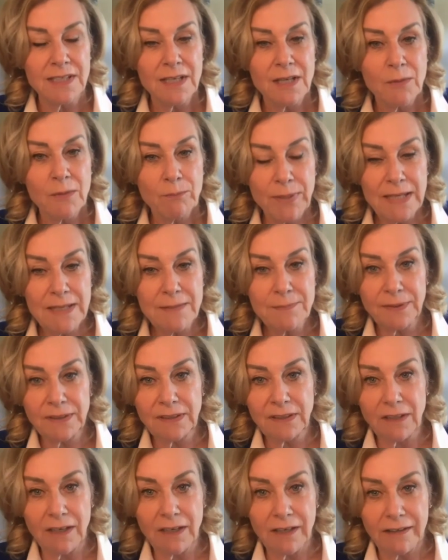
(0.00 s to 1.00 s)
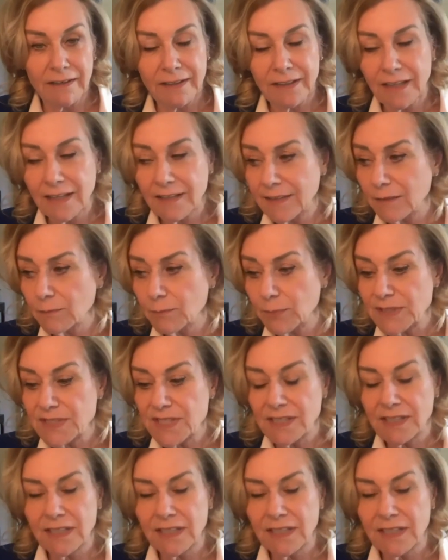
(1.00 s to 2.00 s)
people are and i think
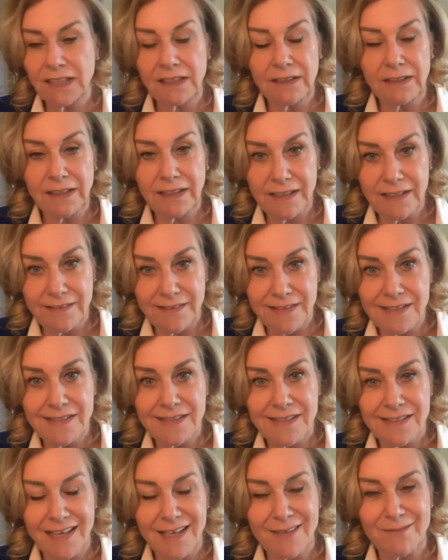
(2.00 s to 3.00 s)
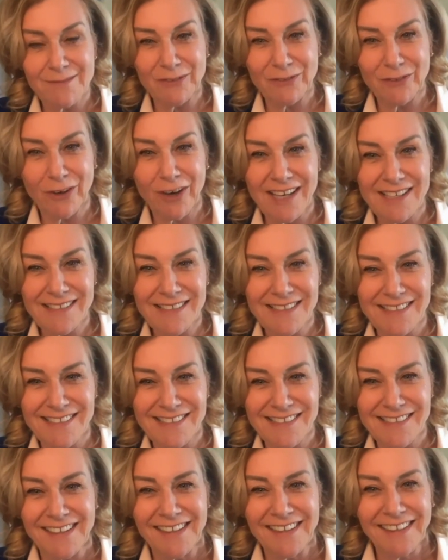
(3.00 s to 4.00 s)
particularly in this time of
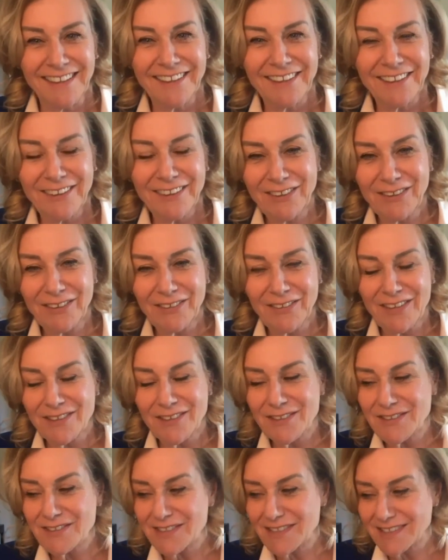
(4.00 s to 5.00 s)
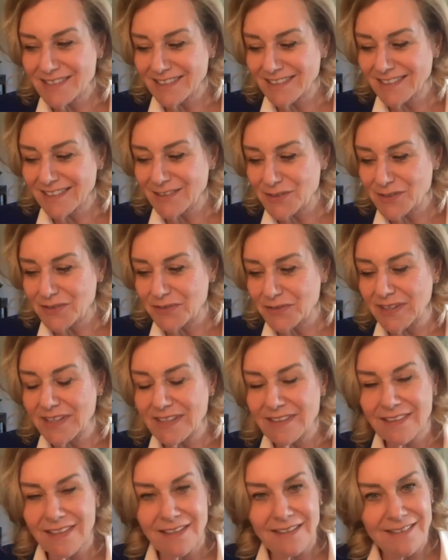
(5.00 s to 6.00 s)
crisis you know there's there's three
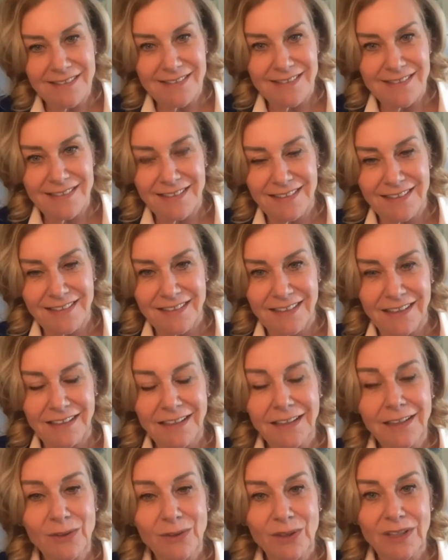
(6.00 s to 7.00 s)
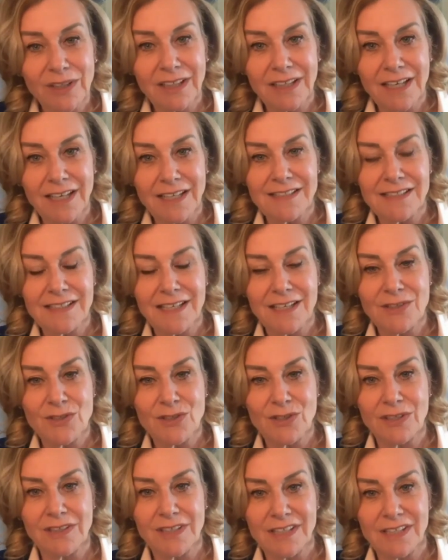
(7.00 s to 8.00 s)
things that any
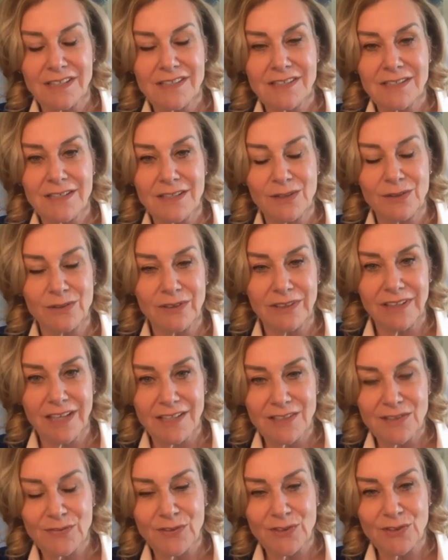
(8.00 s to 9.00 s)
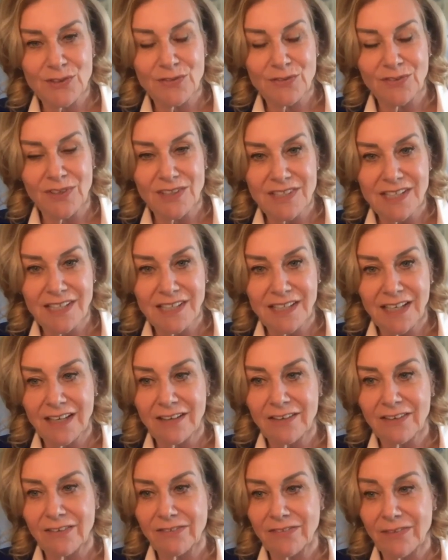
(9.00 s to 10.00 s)
organization needs to do and that's first of all take
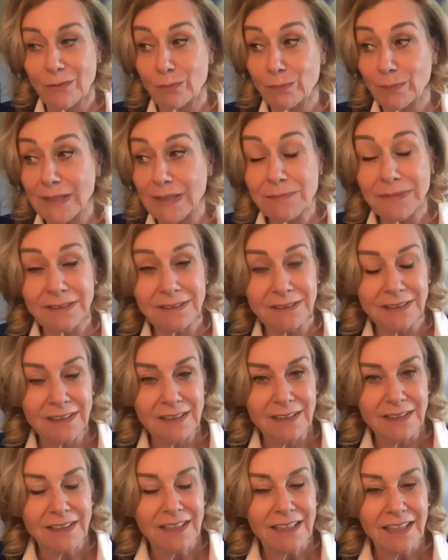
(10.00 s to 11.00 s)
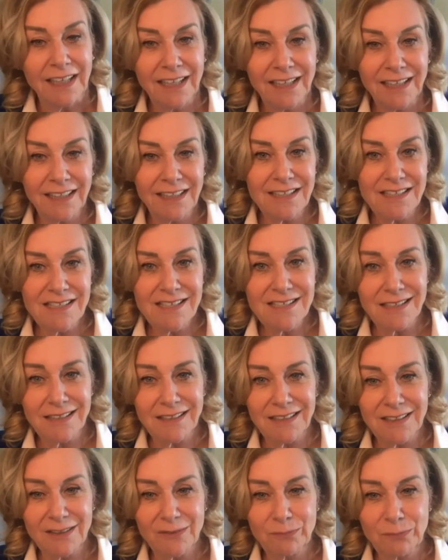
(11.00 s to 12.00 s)
care of their people and
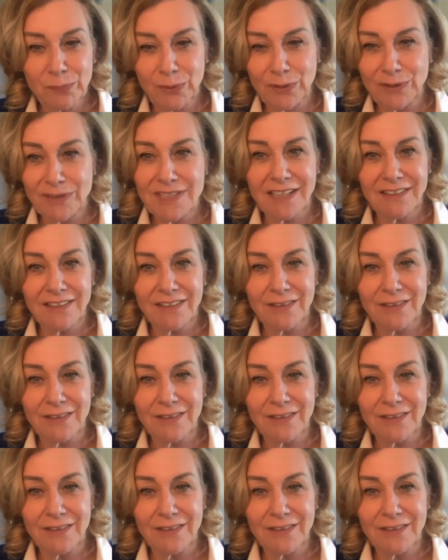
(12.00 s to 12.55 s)
uh, protect their